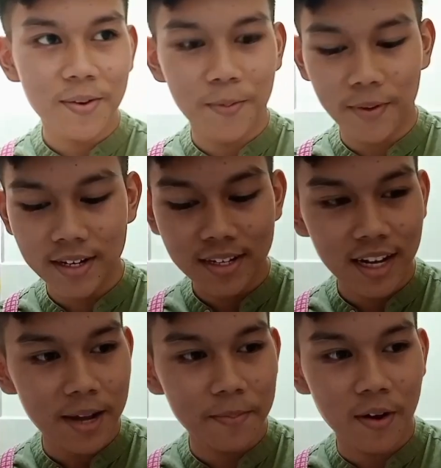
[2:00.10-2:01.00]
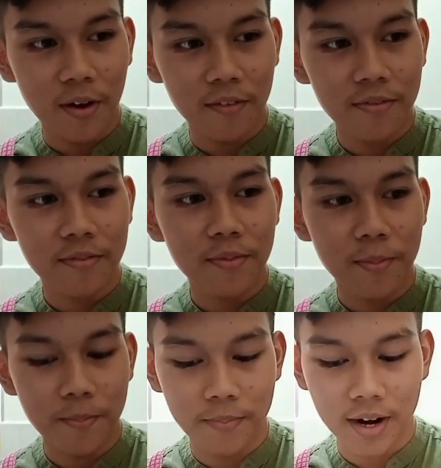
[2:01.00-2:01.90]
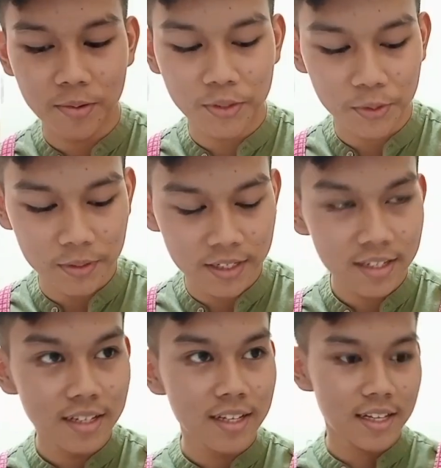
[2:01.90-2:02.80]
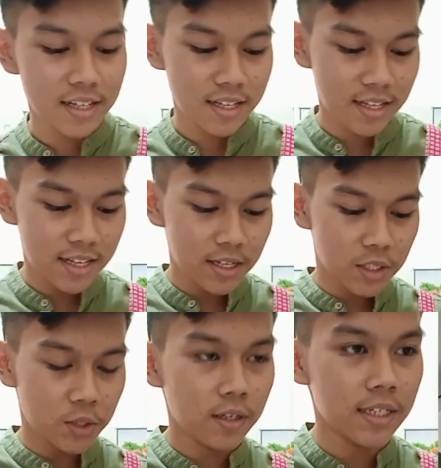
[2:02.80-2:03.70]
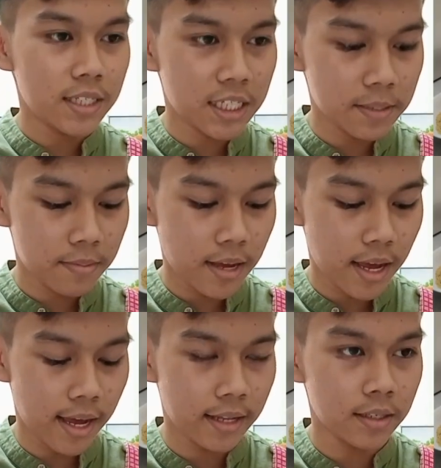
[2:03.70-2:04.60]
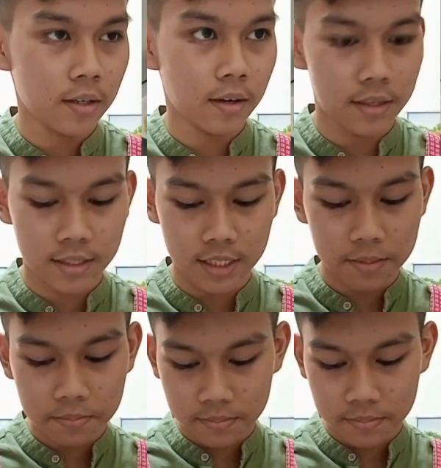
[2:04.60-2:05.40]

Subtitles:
1 cup of brown sugar, chocolate chip and corn chip,